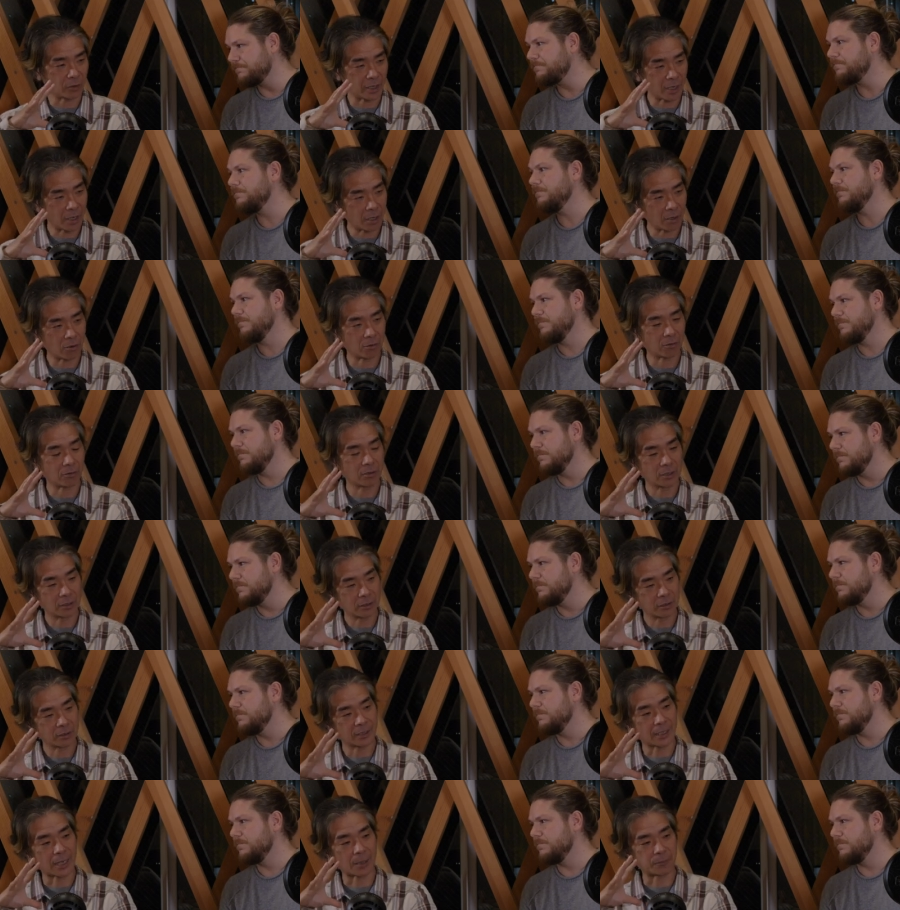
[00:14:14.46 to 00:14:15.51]
Speaker 1: without
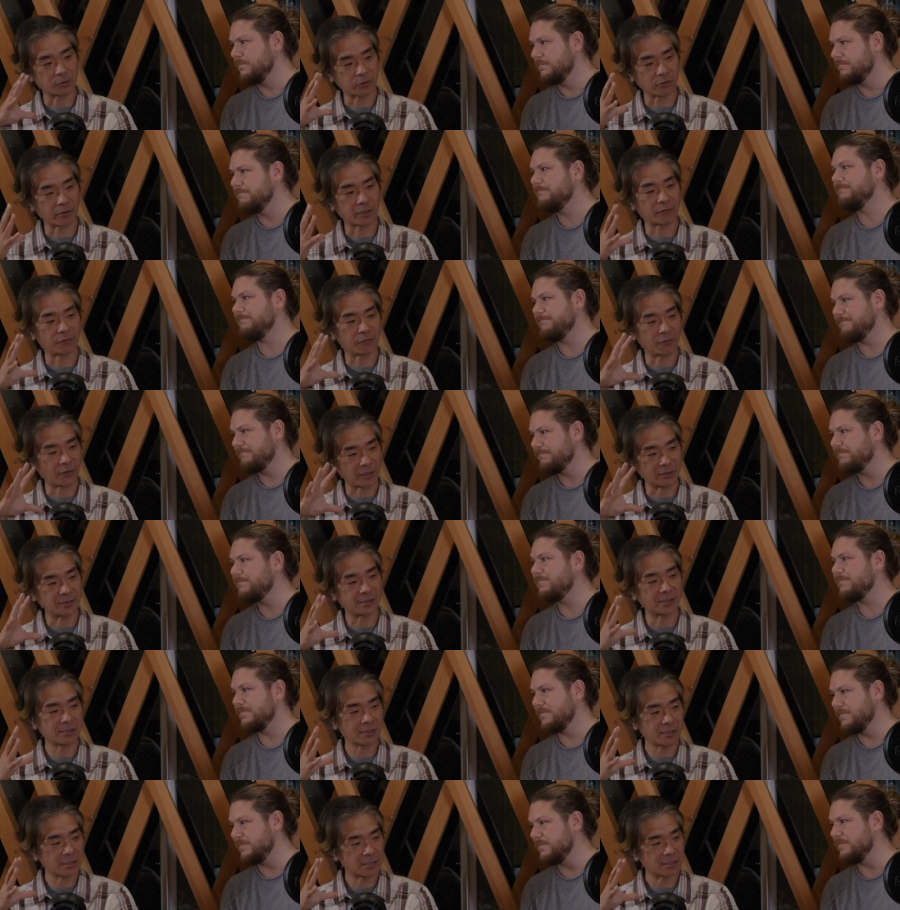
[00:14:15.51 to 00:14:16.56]
capturing
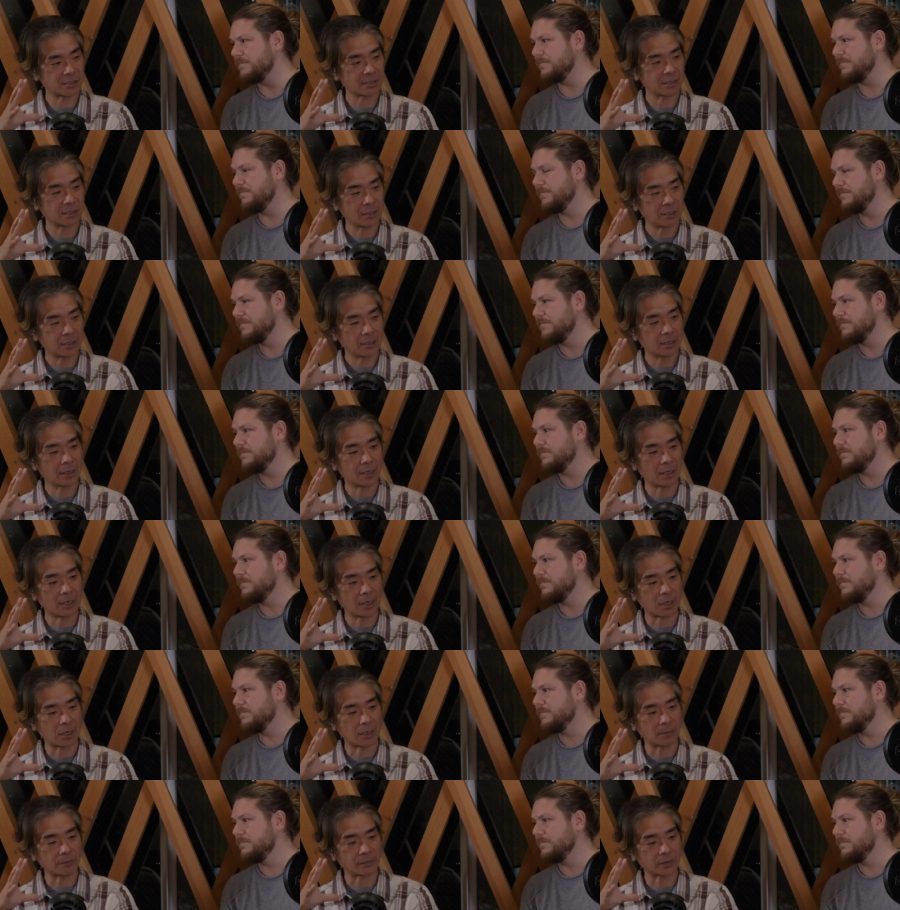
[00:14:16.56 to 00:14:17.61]
faces, and
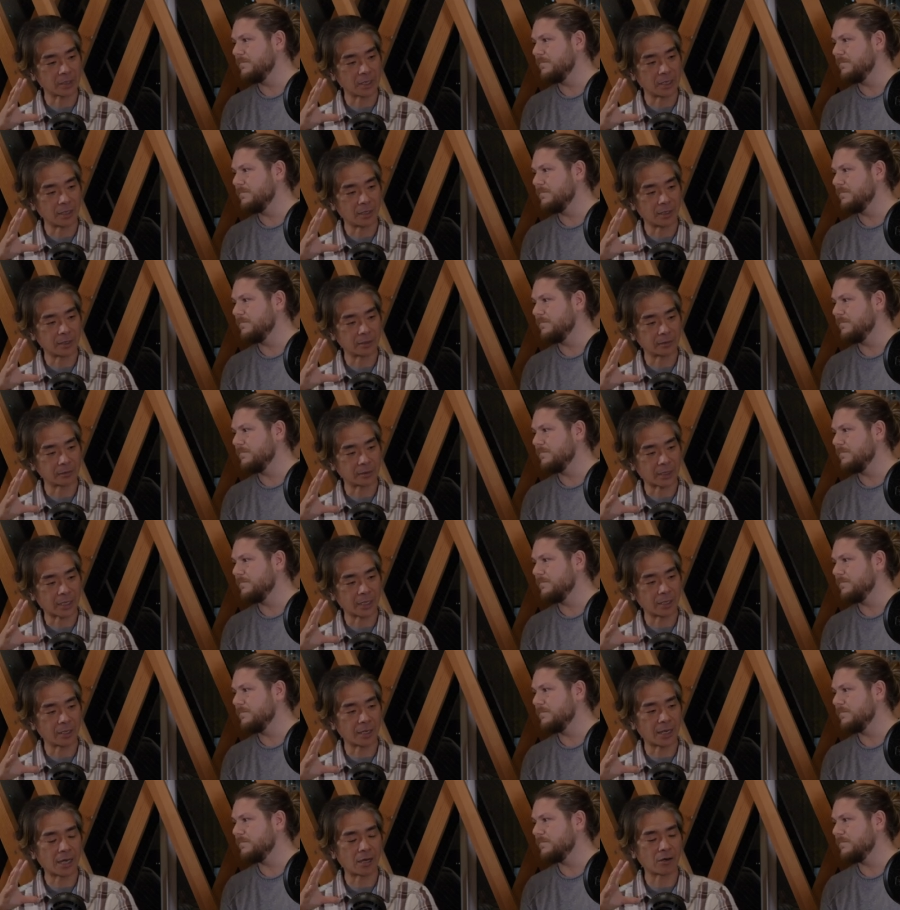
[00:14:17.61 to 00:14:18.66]
kind
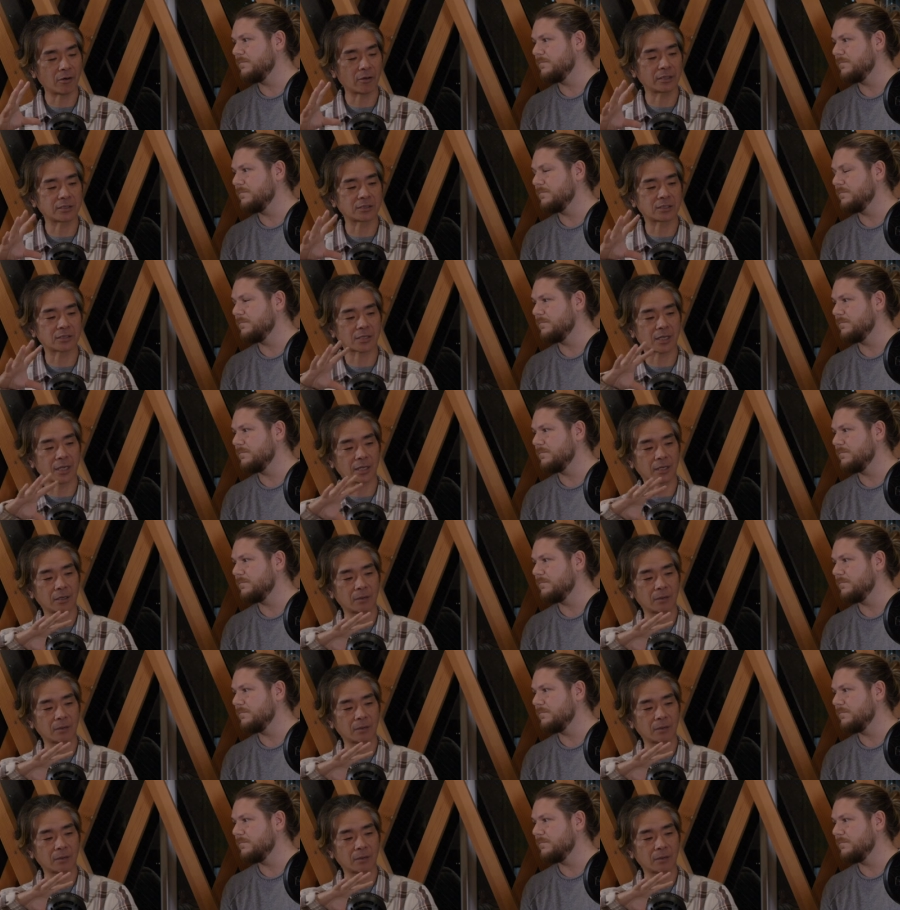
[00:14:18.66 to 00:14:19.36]
of how it's